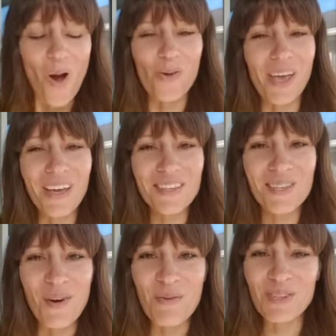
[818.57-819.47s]
Okay,
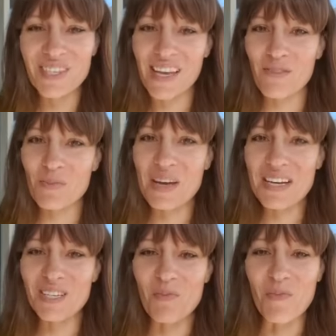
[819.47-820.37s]
so I will see
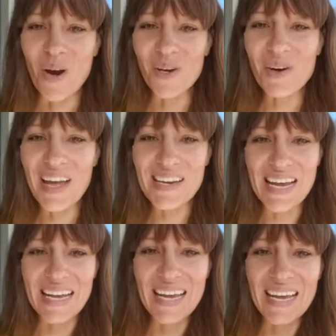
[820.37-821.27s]
everybody tomorrow at
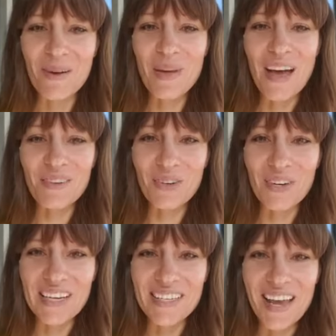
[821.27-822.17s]
nine A M Have a
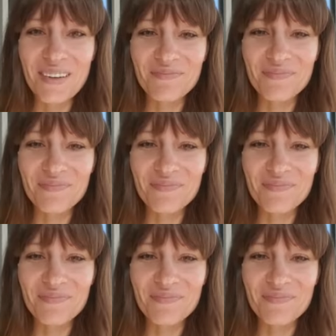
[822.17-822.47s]
great day.